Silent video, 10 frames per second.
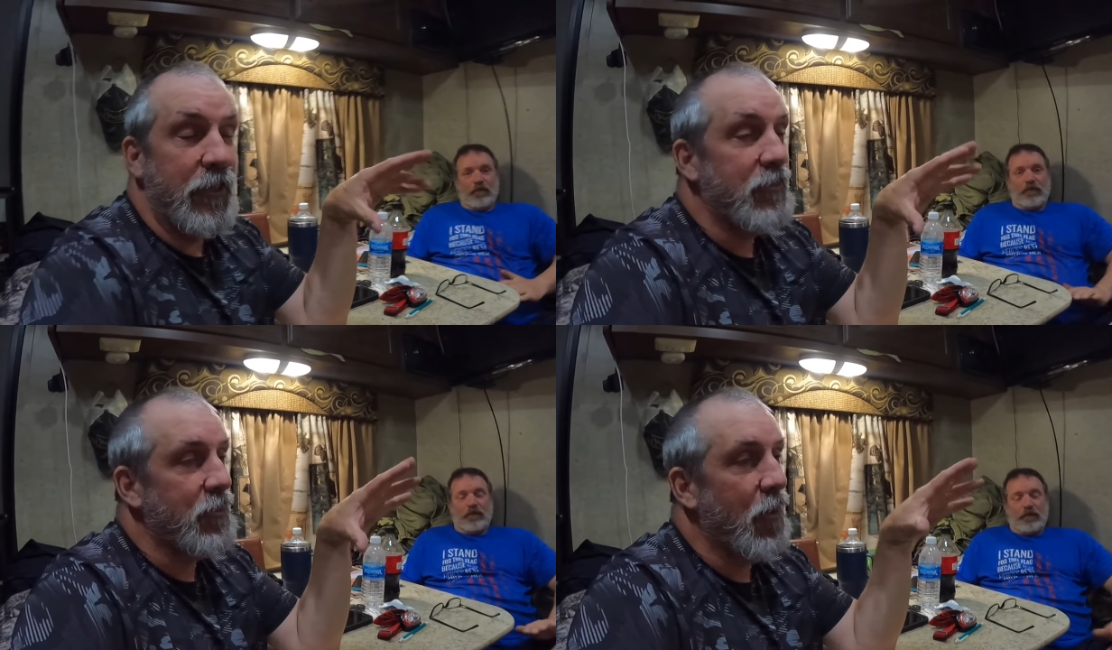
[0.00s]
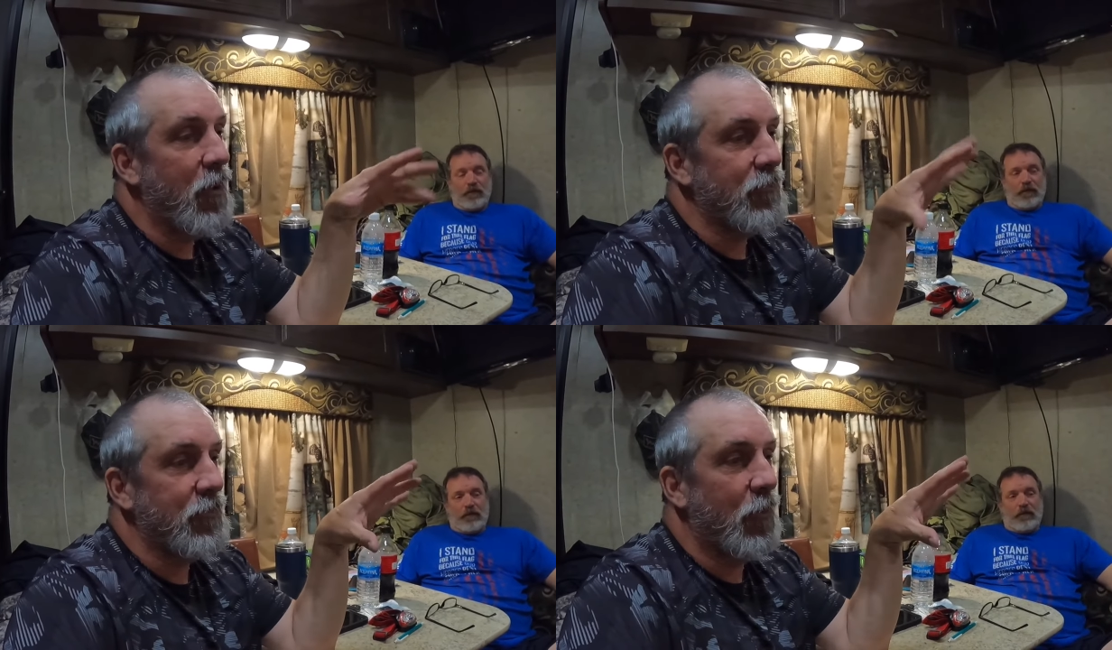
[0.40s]
Speaker 1: Getting
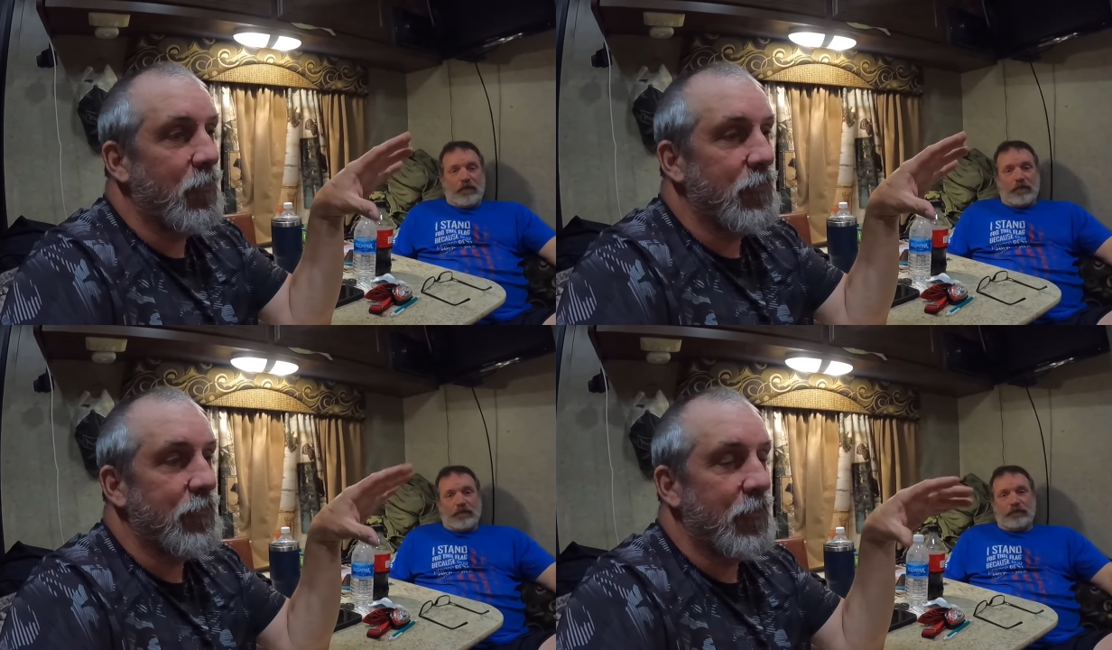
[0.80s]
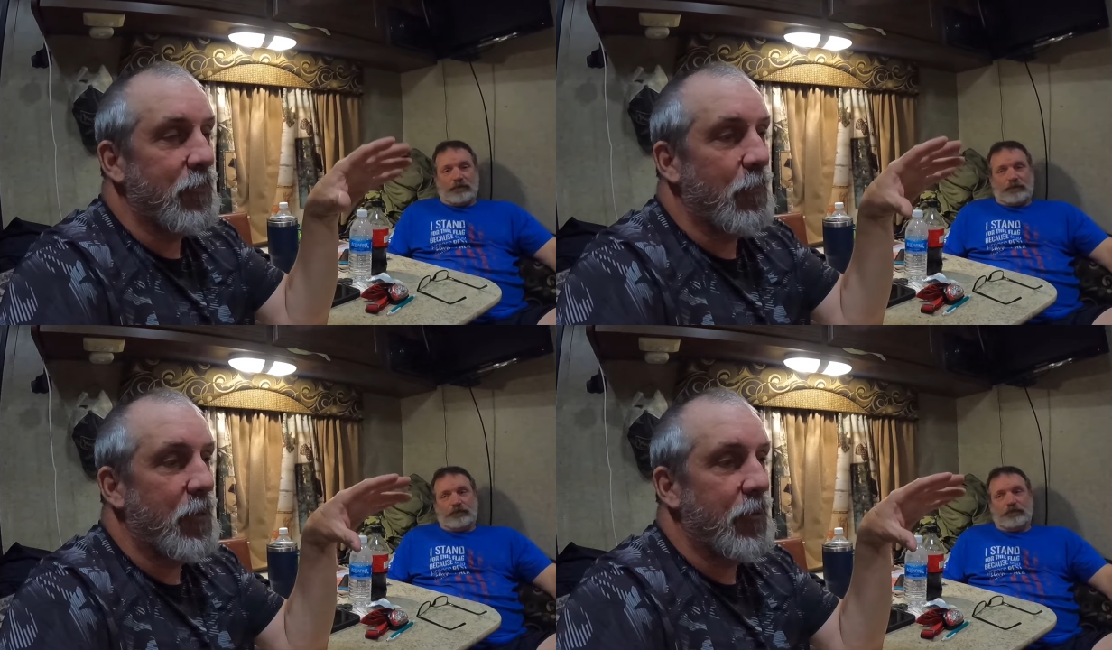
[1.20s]
shots, you know, is, is a
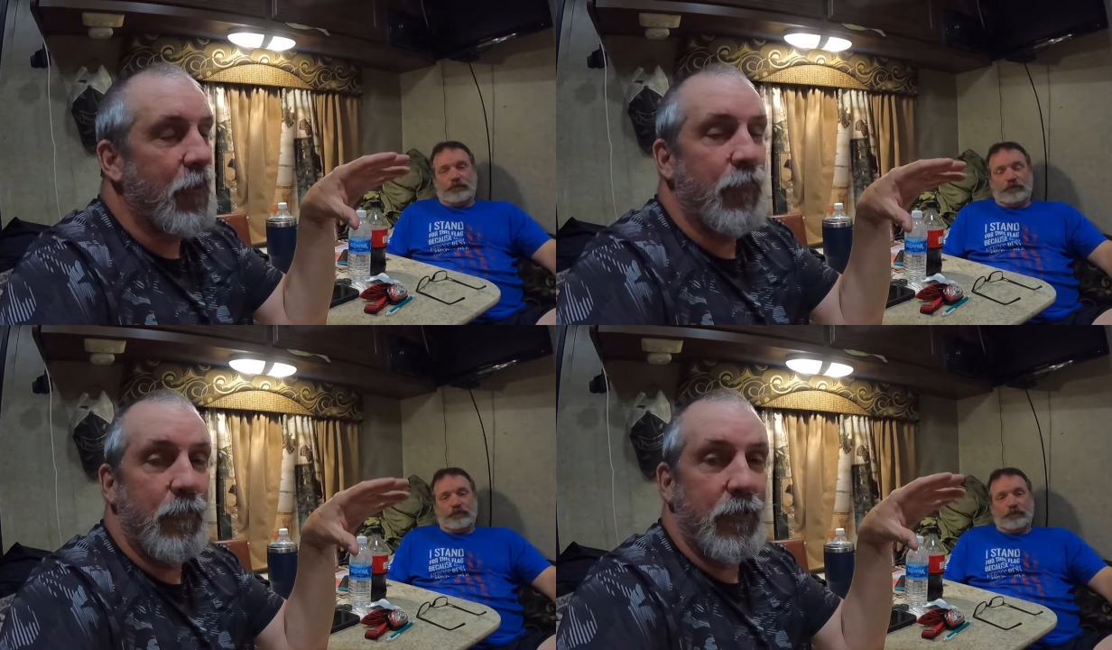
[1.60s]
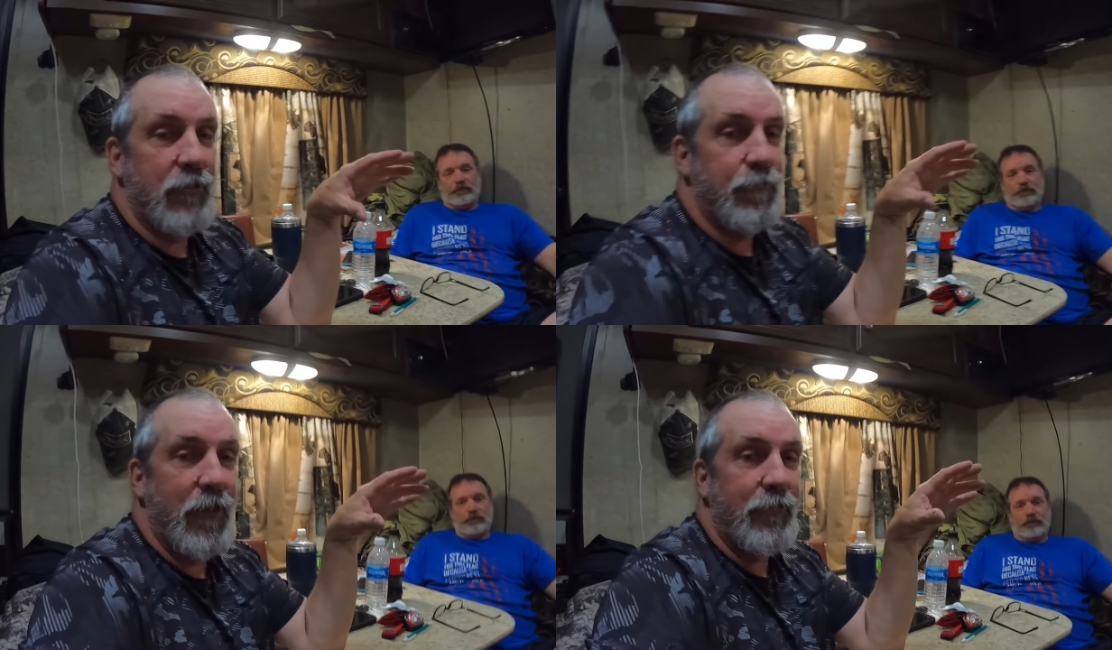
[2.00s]
little bit different
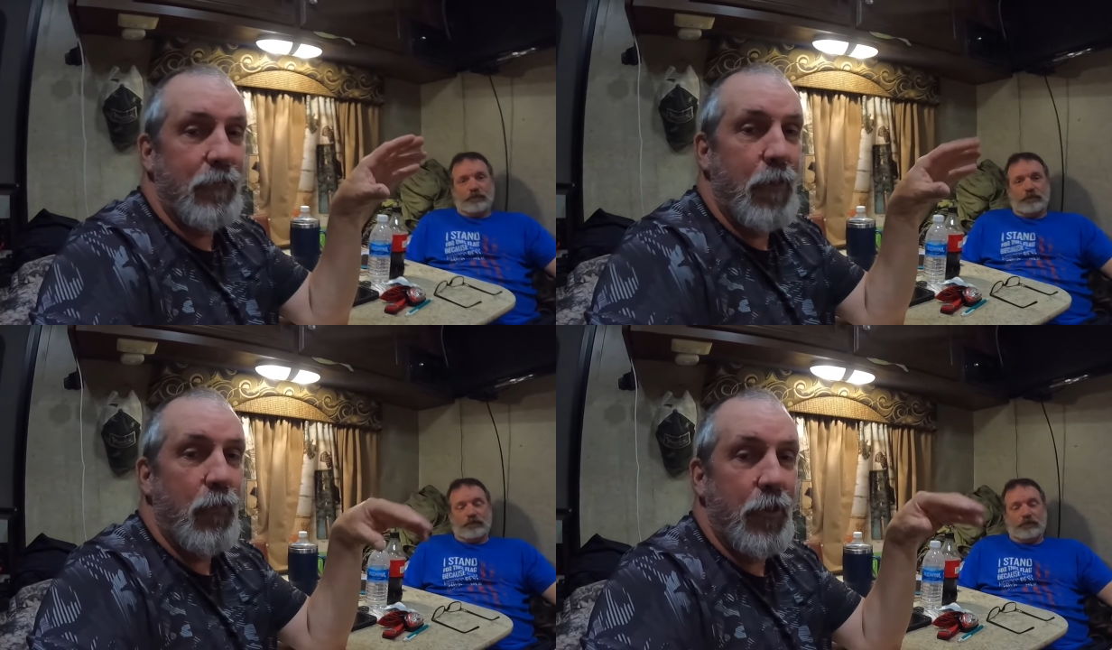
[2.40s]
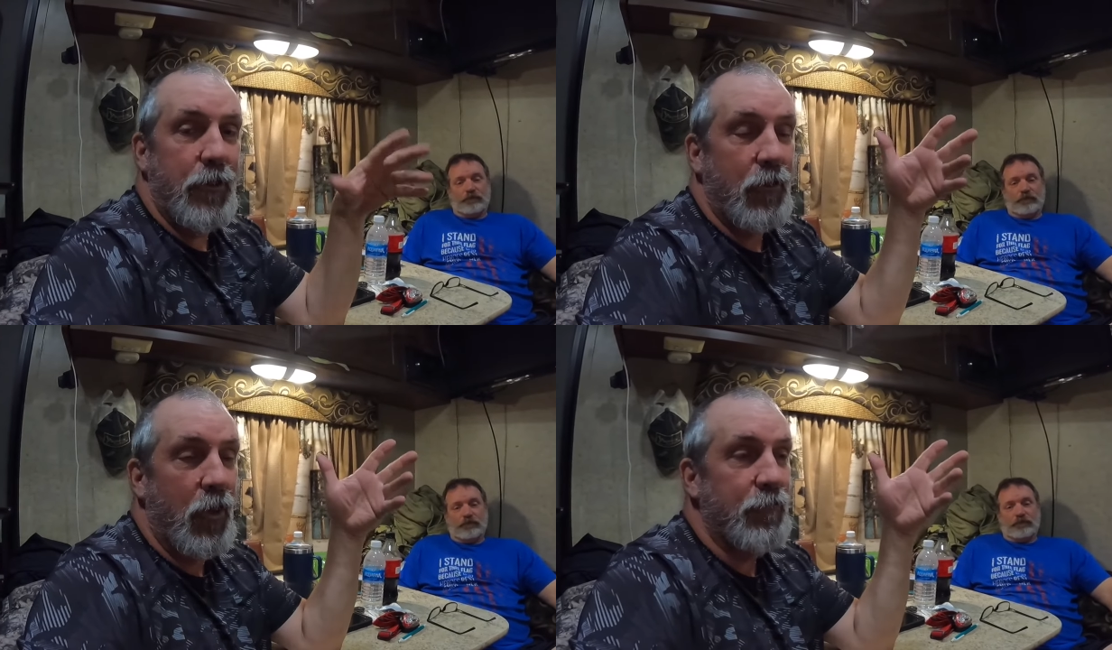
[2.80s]
because especially bow
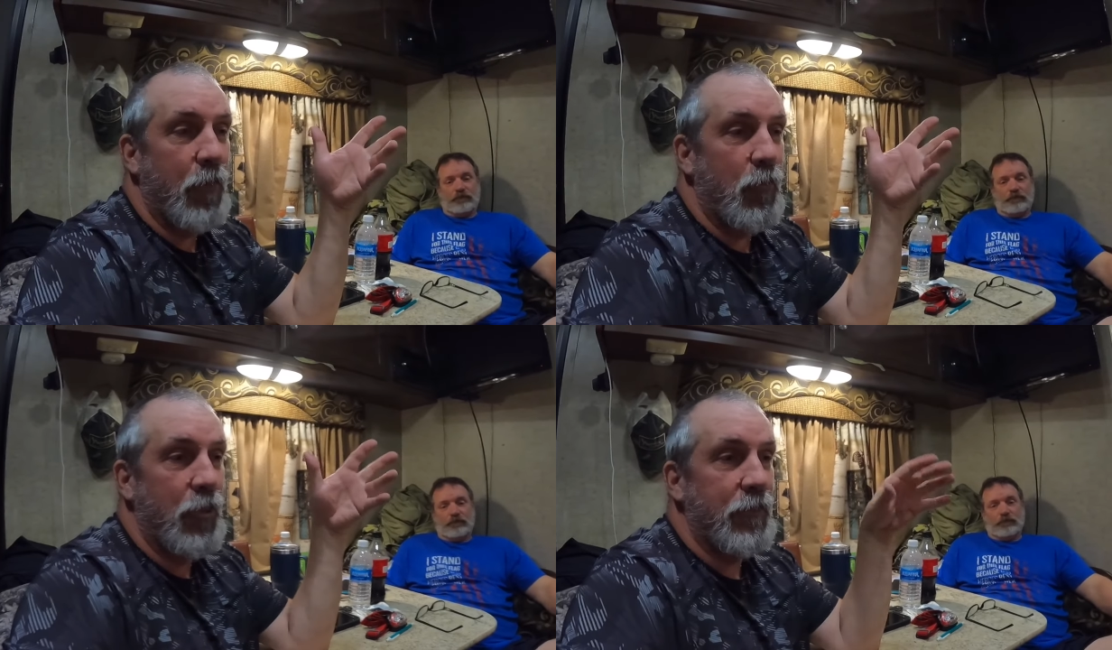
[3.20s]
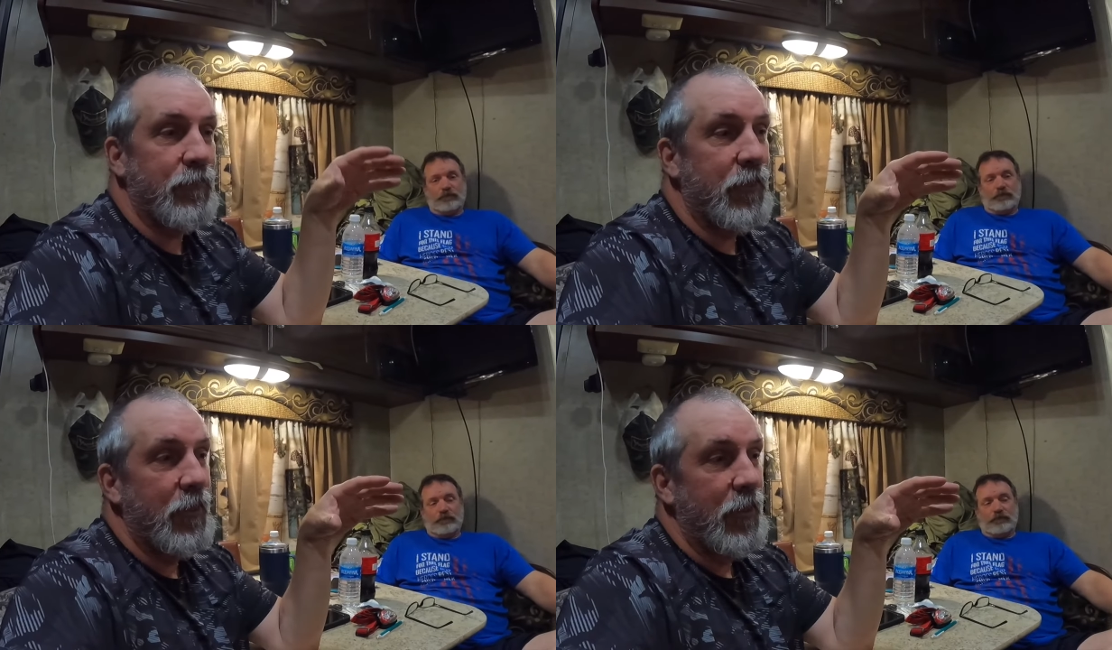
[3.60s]
hunting or crossbow
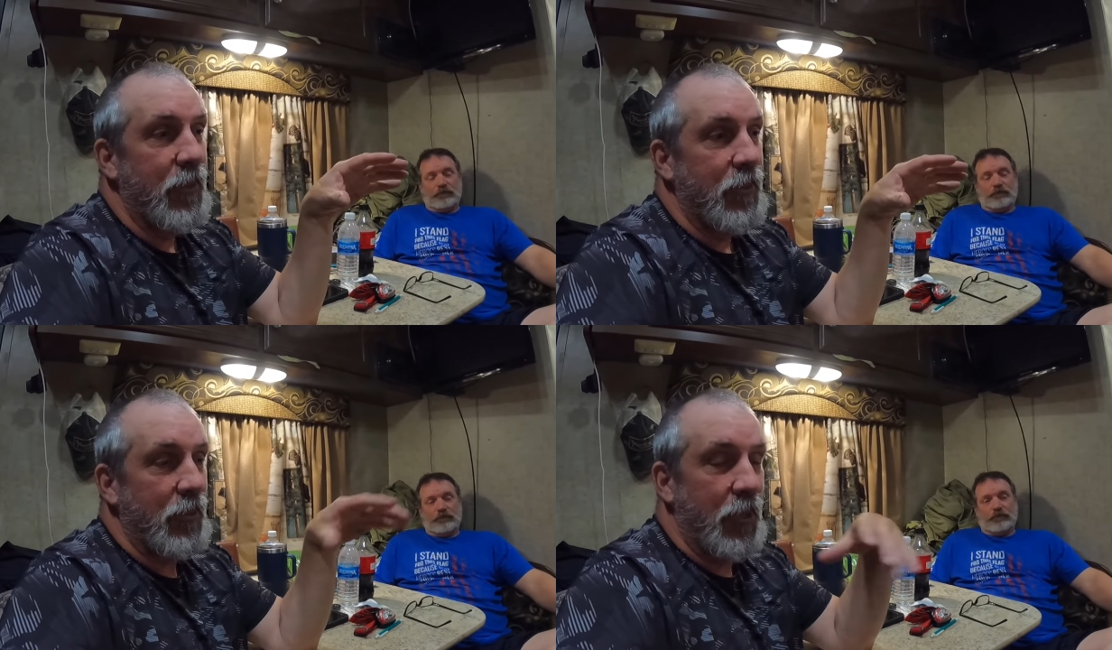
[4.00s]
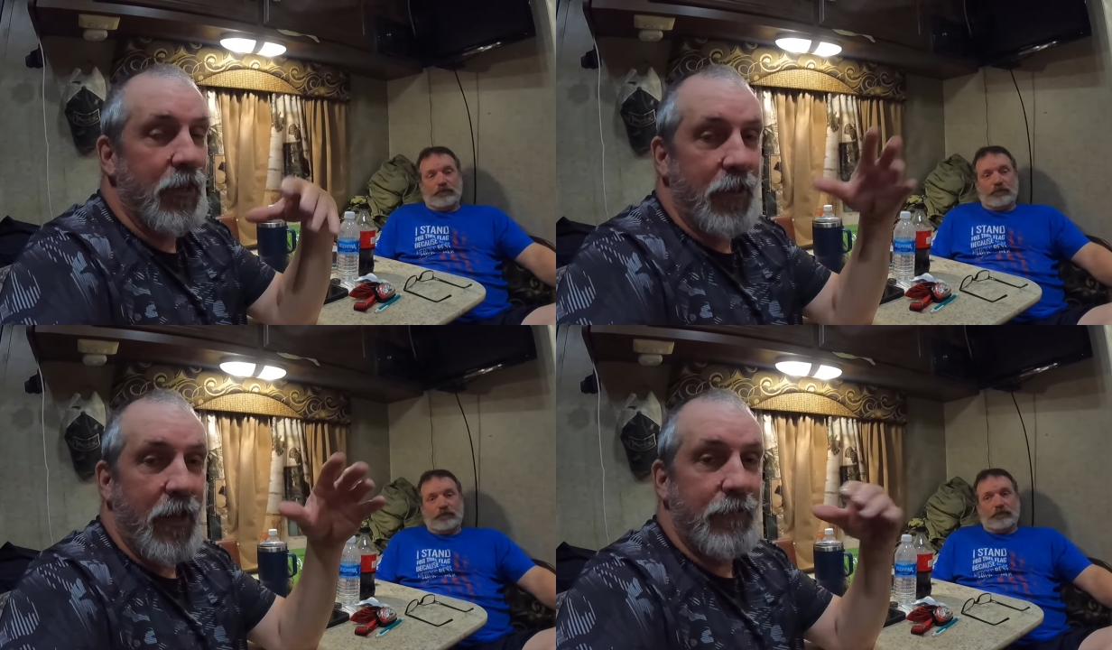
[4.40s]
hunting,
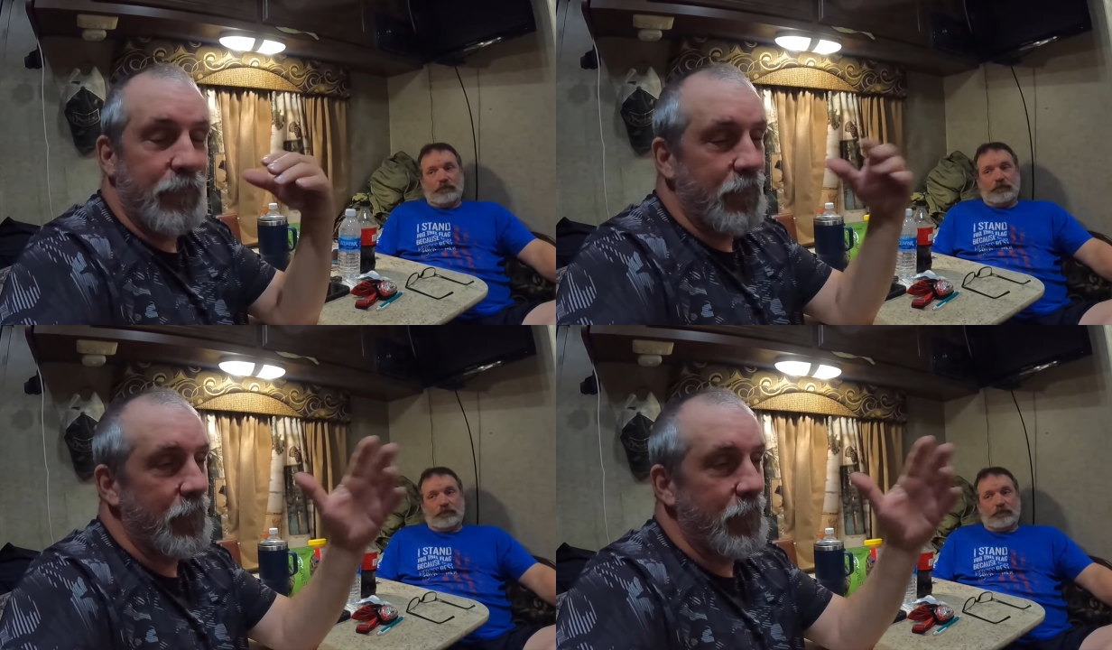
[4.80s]
getting that